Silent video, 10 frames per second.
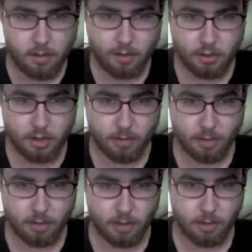Exxon
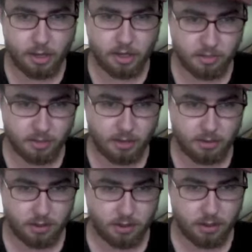police are communications from
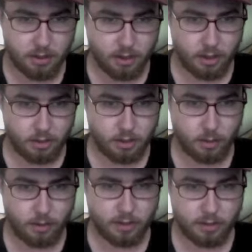downtown.
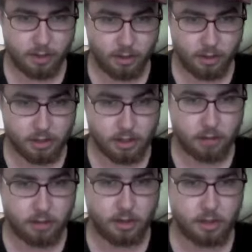Someone gets him back in line just
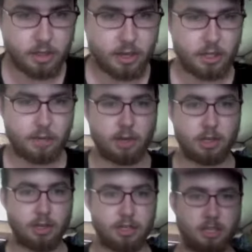having not could see has a
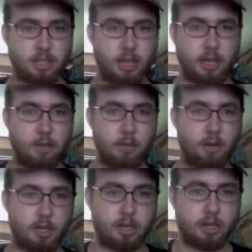false in ahead. He
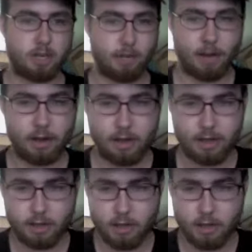looks like an icy behind.